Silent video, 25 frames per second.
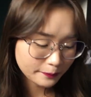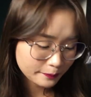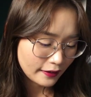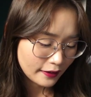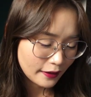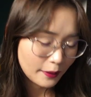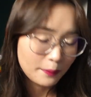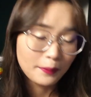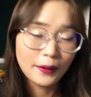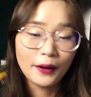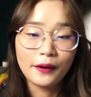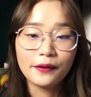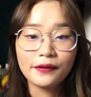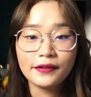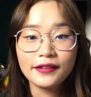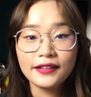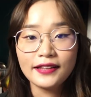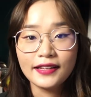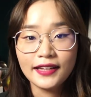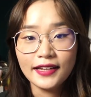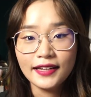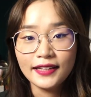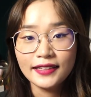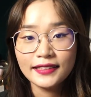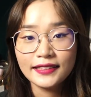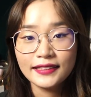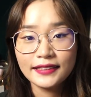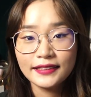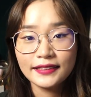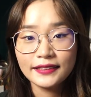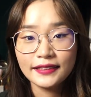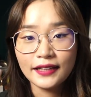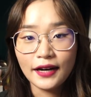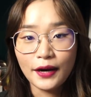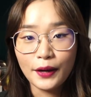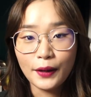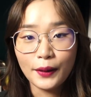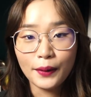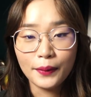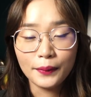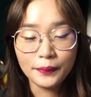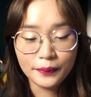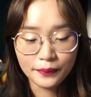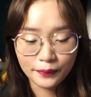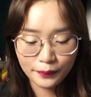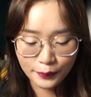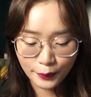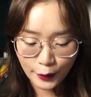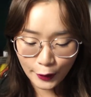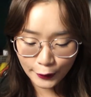about these
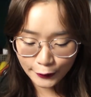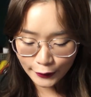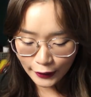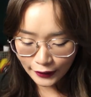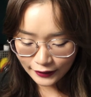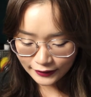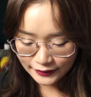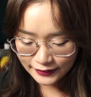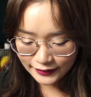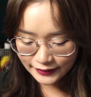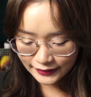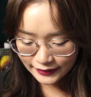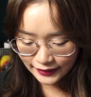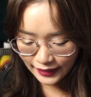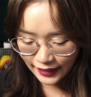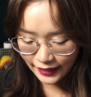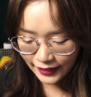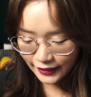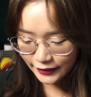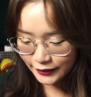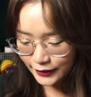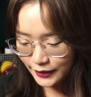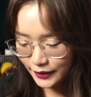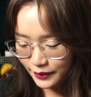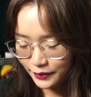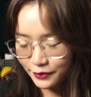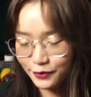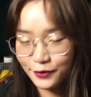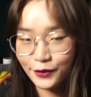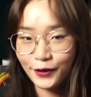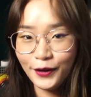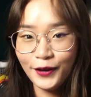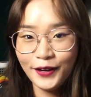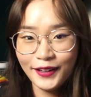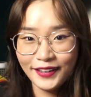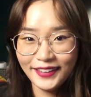products. I actually wrote